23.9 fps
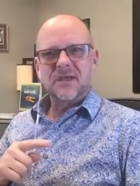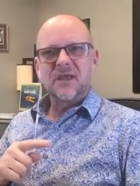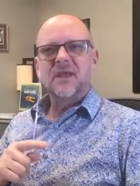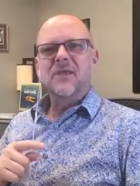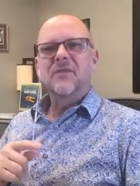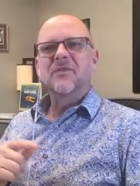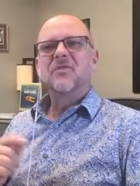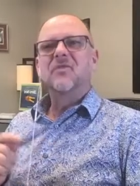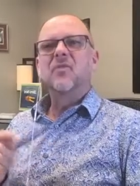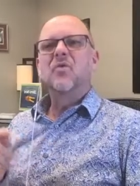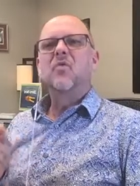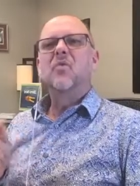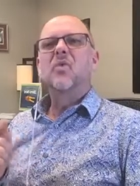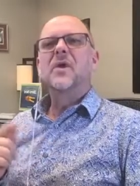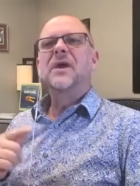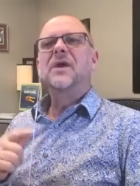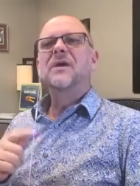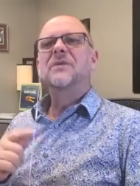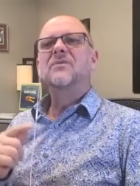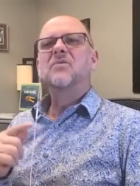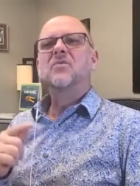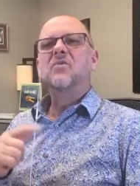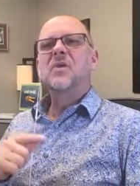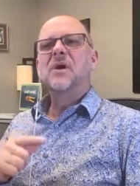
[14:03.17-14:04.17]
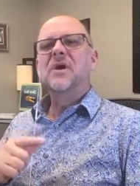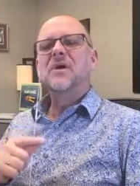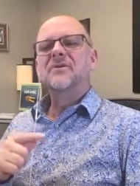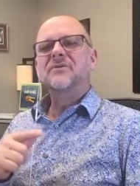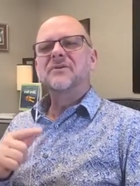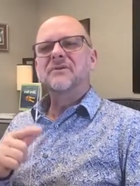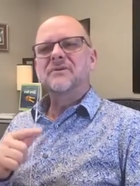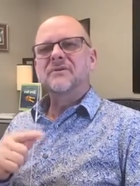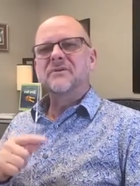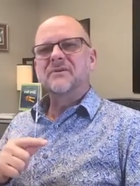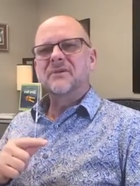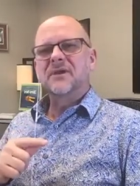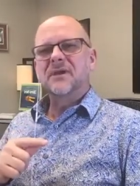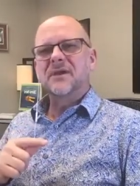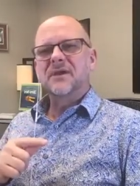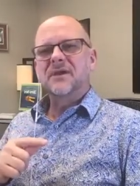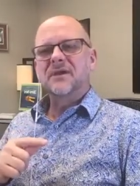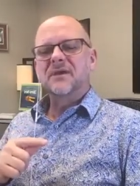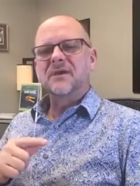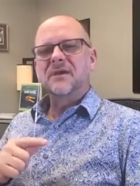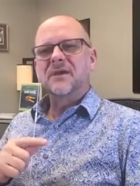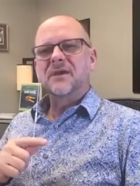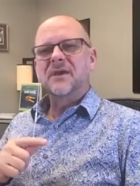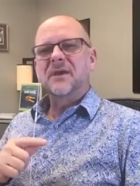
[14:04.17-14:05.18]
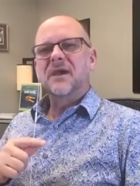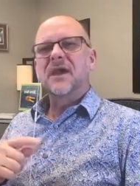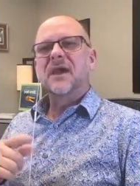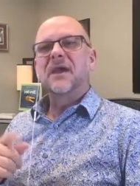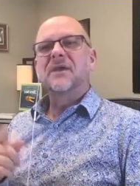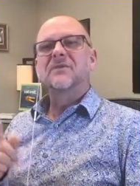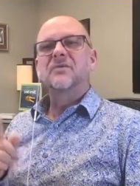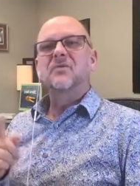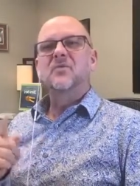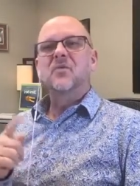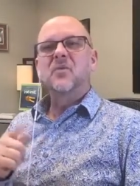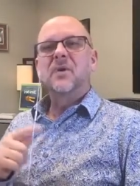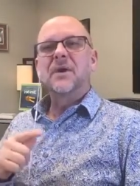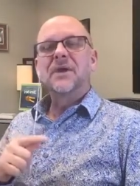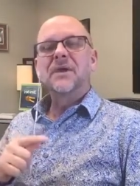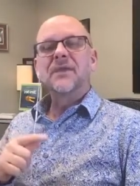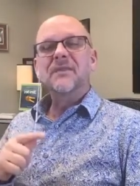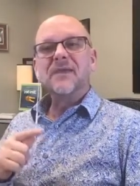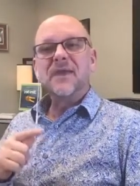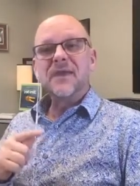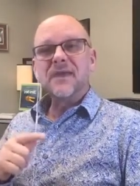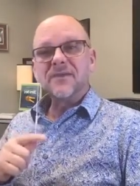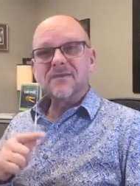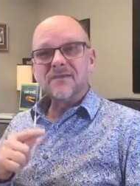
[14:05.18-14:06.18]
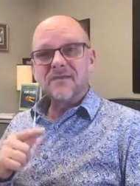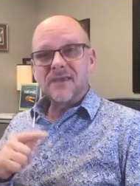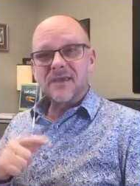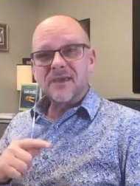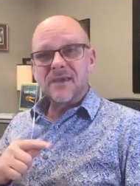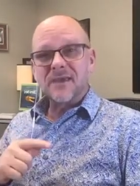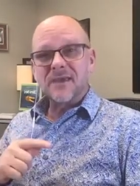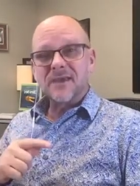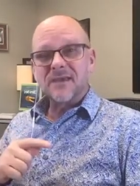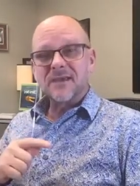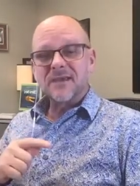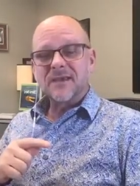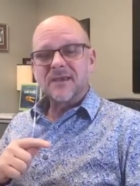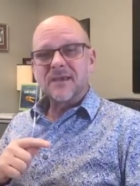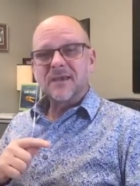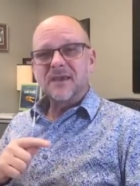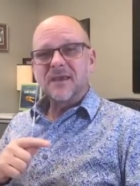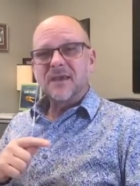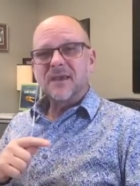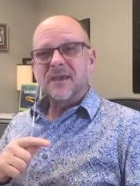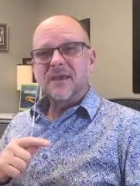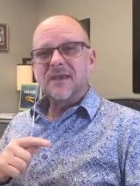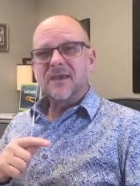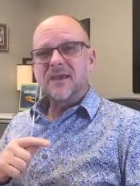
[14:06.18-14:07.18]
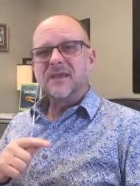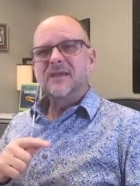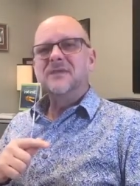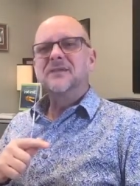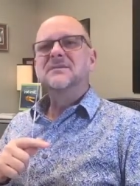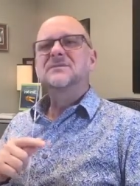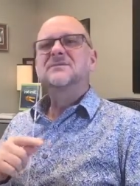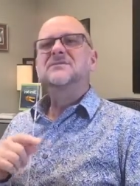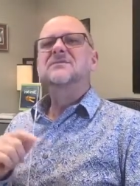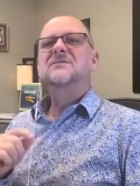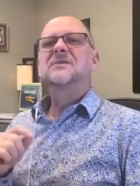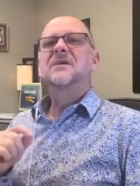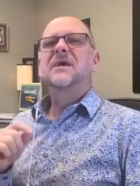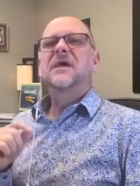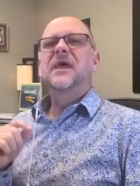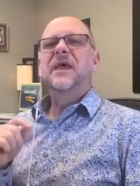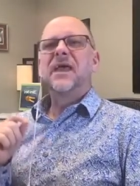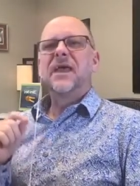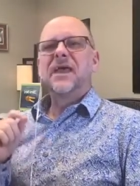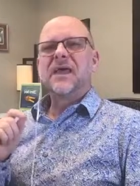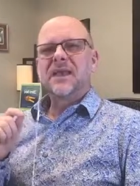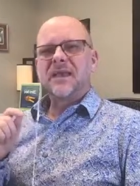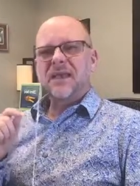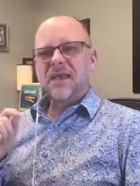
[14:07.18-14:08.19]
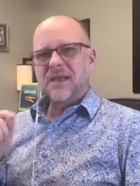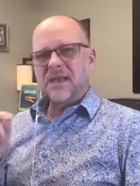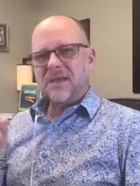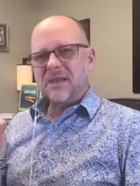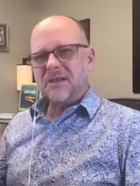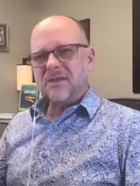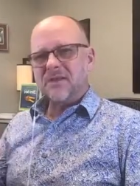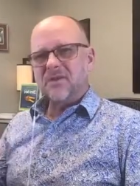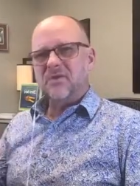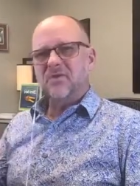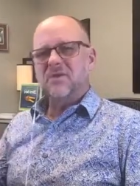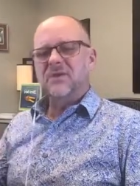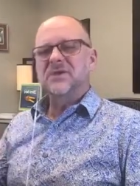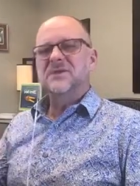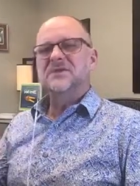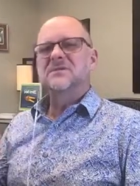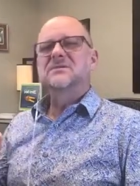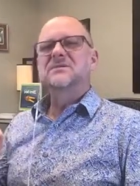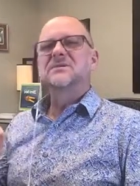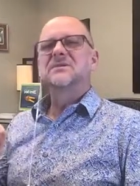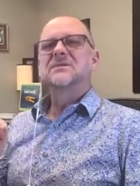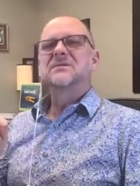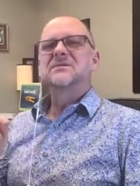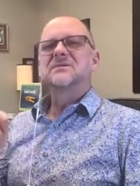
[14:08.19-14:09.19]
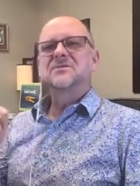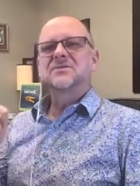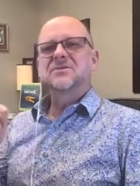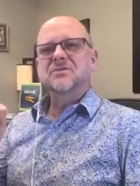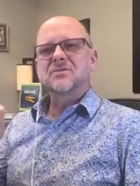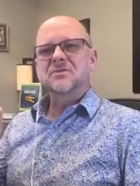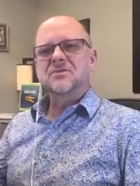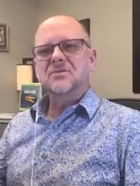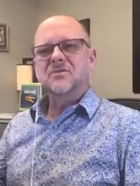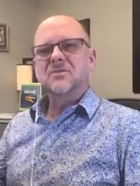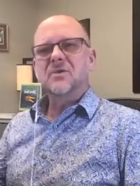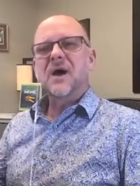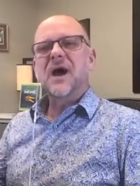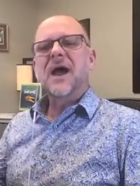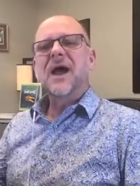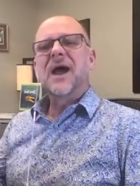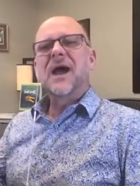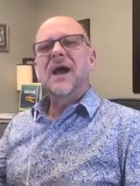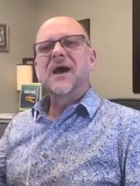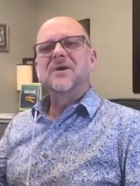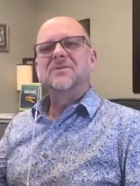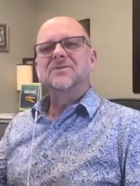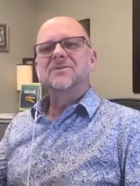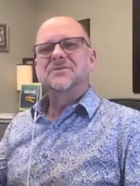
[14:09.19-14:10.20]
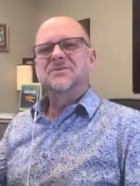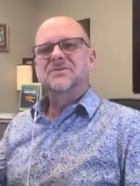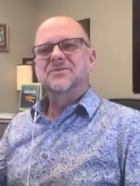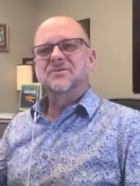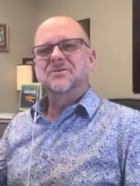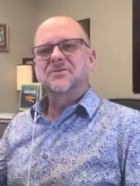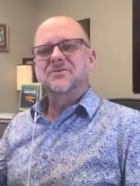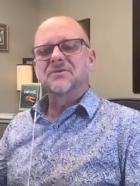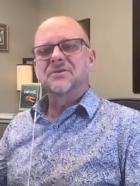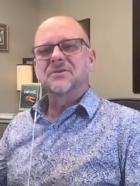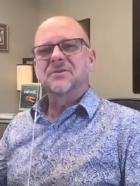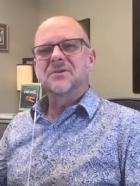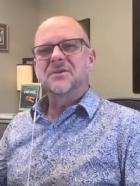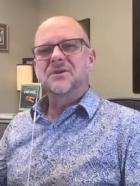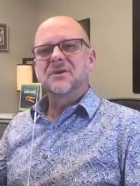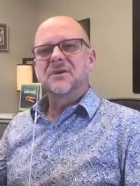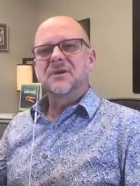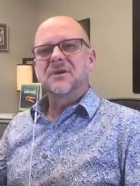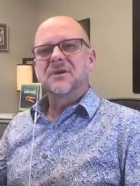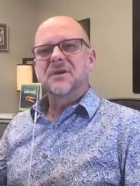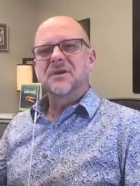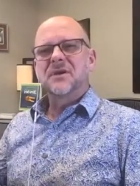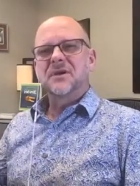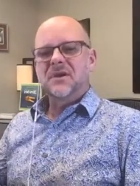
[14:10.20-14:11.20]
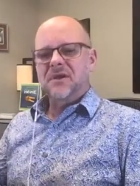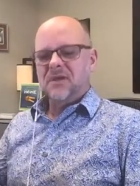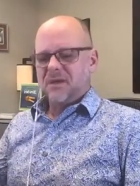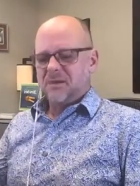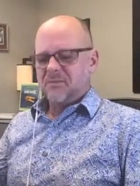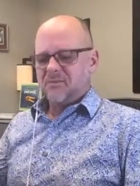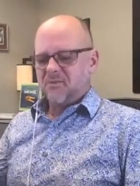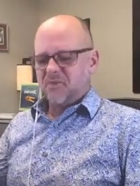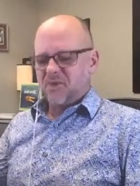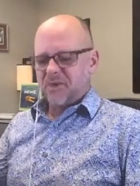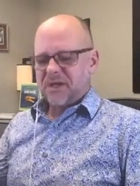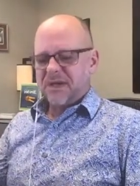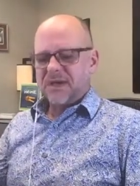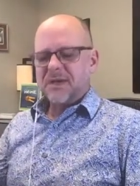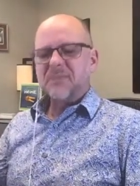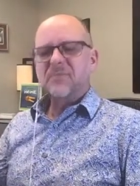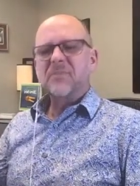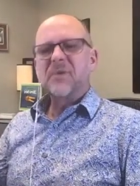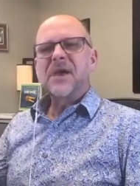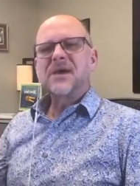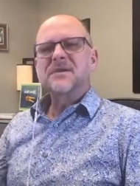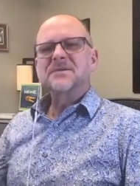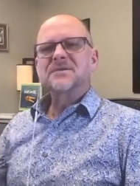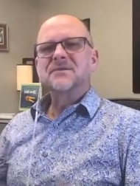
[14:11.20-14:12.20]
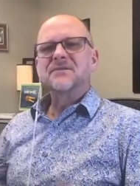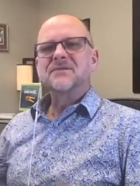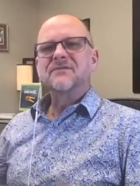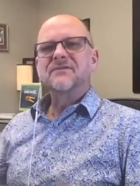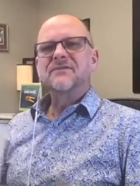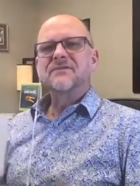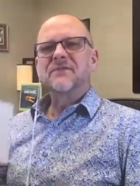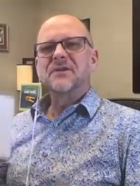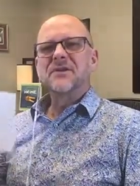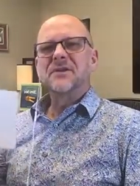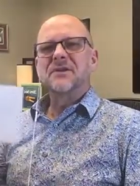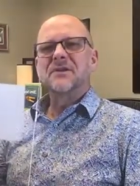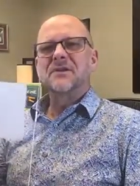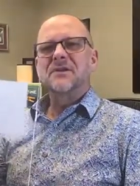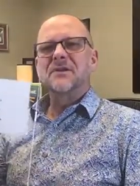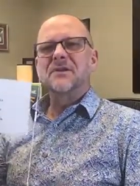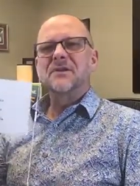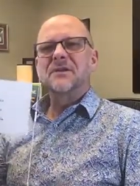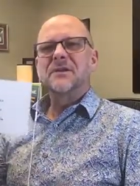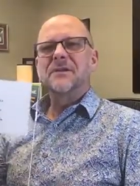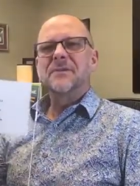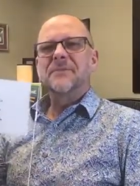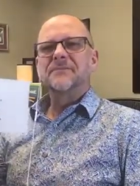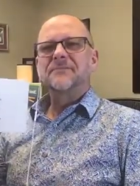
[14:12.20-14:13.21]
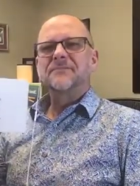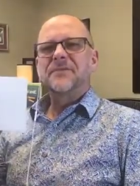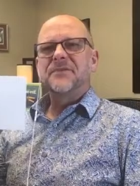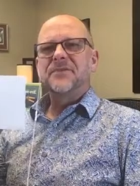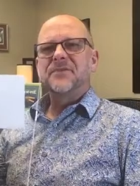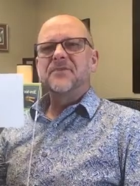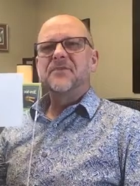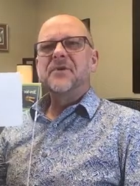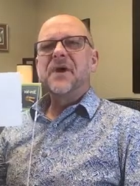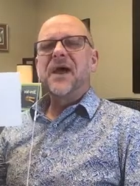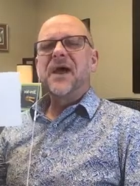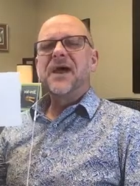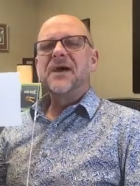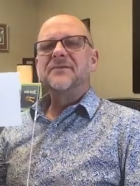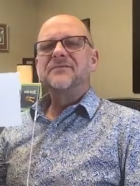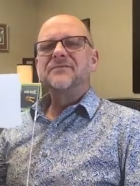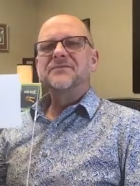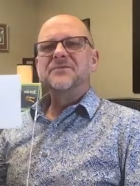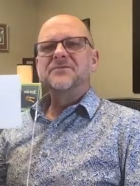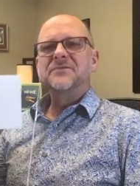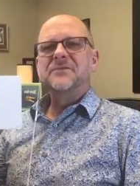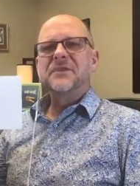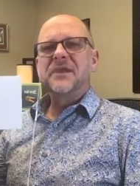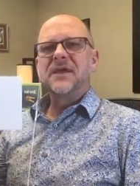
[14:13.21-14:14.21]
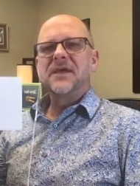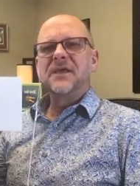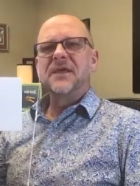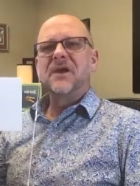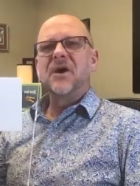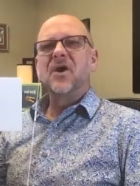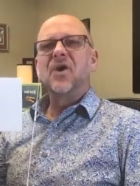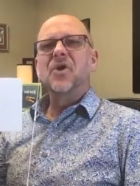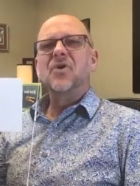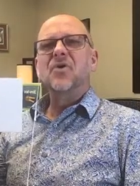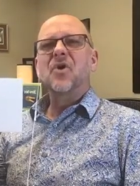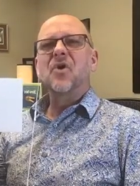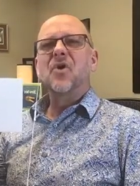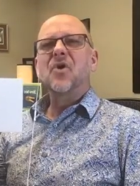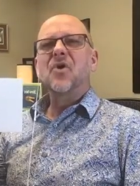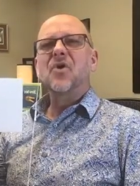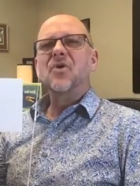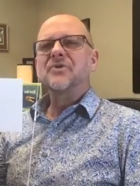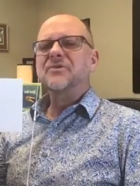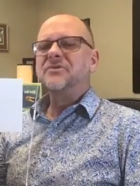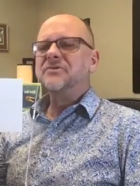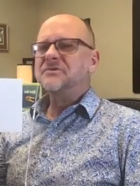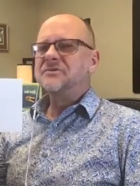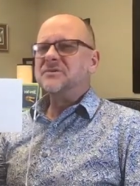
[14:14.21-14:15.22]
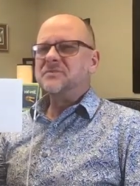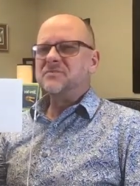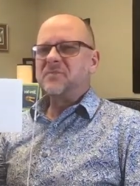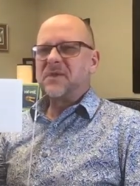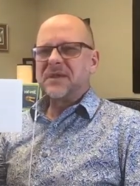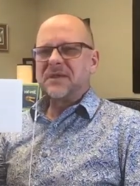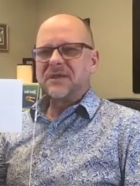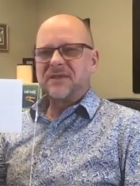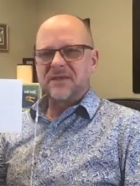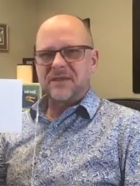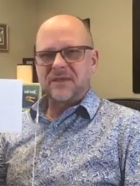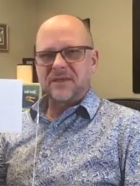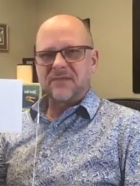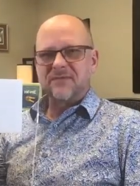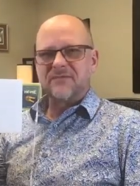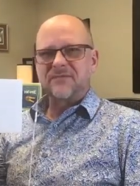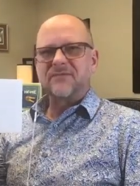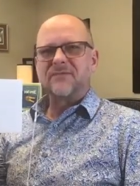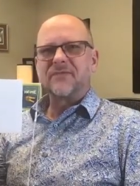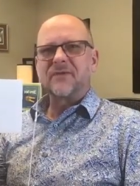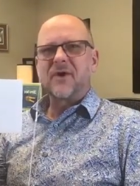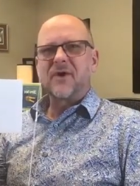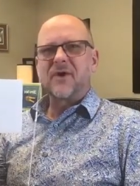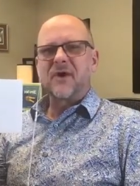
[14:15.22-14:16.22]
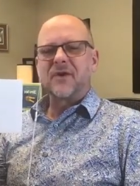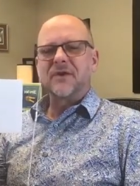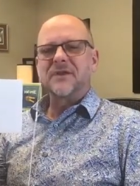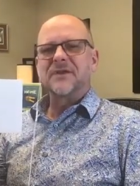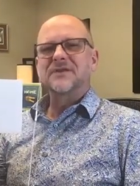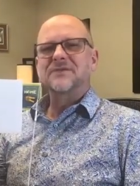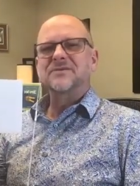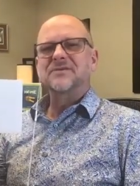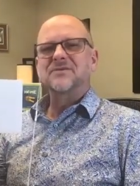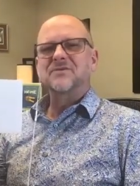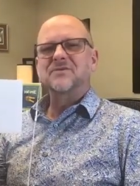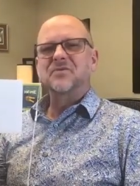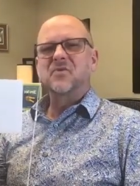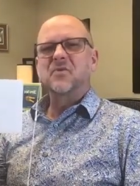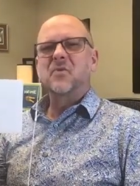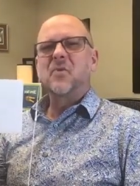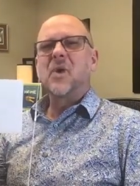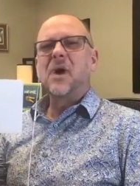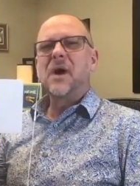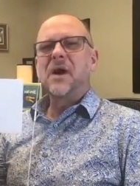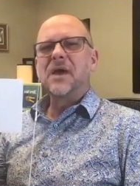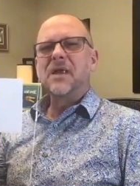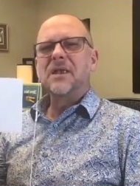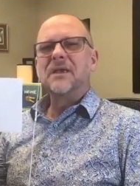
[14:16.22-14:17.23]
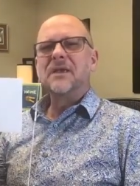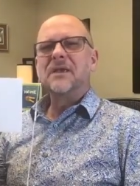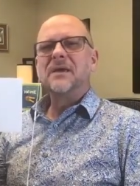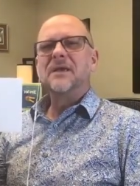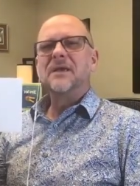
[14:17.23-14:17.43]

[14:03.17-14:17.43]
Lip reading: the way the wealthy think. And the way they think is an increase to altitude. Bringing it back to the funnel, you have to let all your spending fall into one,